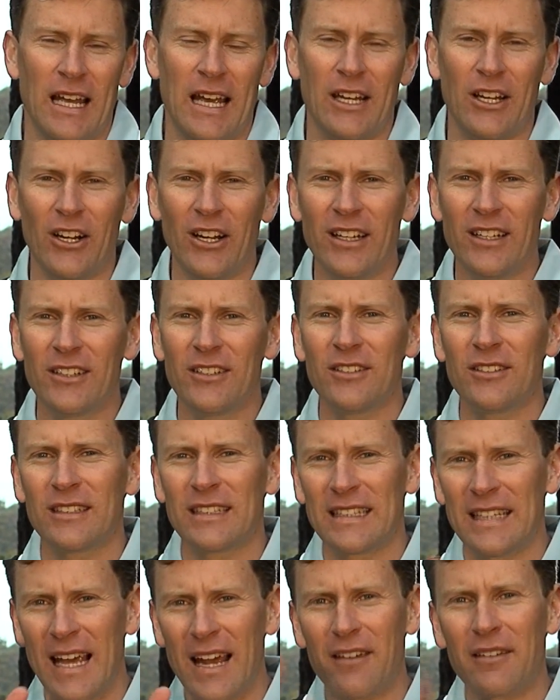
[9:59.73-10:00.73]
And I
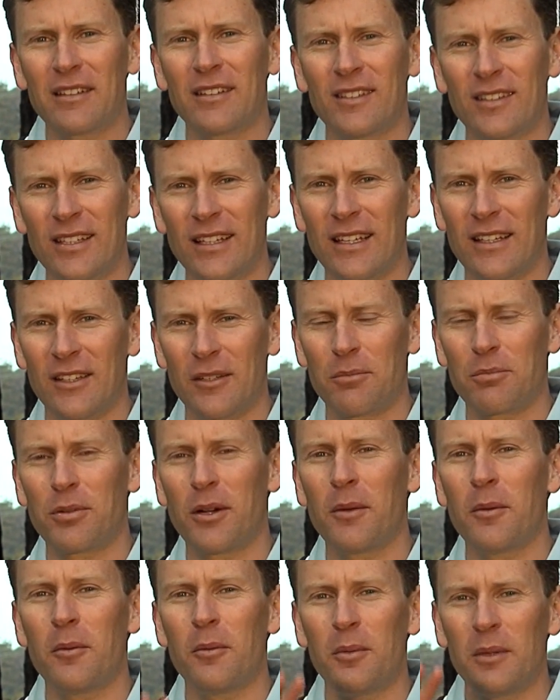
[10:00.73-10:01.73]
could guarantee that
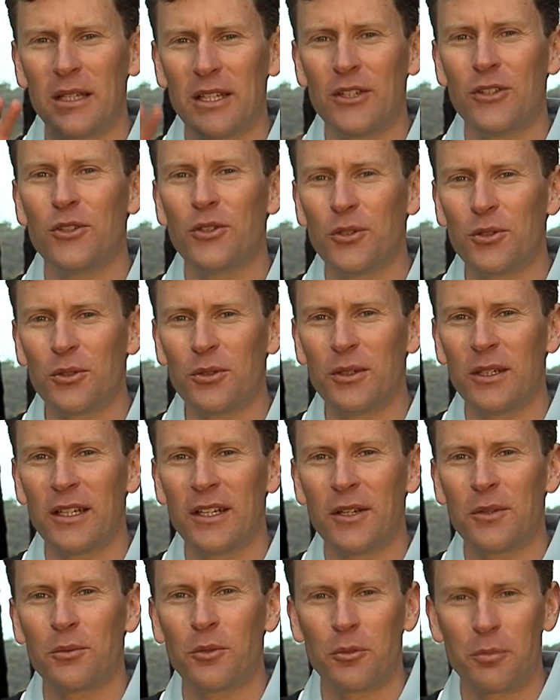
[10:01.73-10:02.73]
probably you
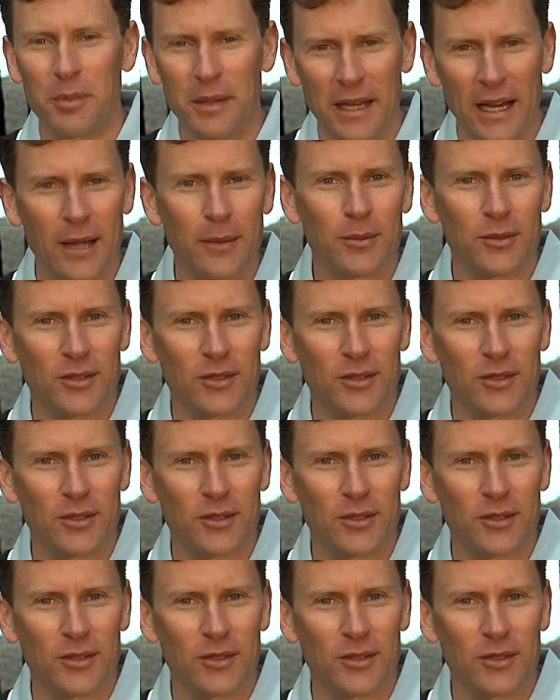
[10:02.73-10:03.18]
would be able